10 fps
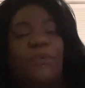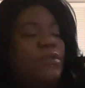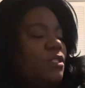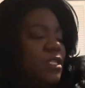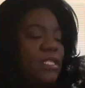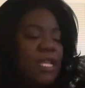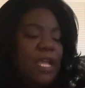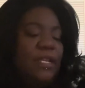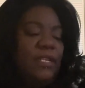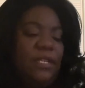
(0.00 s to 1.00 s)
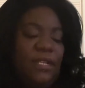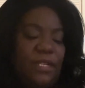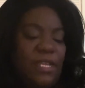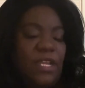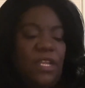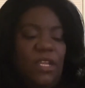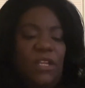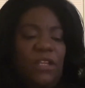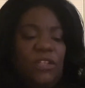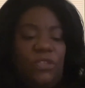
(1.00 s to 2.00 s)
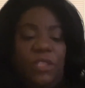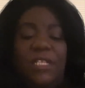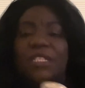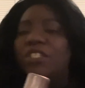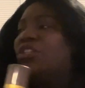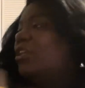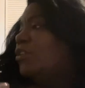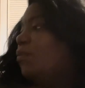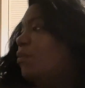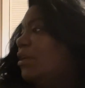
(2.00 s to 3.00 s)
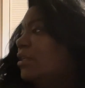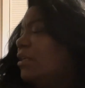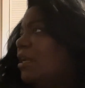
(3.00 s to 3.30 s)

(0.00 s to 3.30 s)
going to the side. So this is not the one.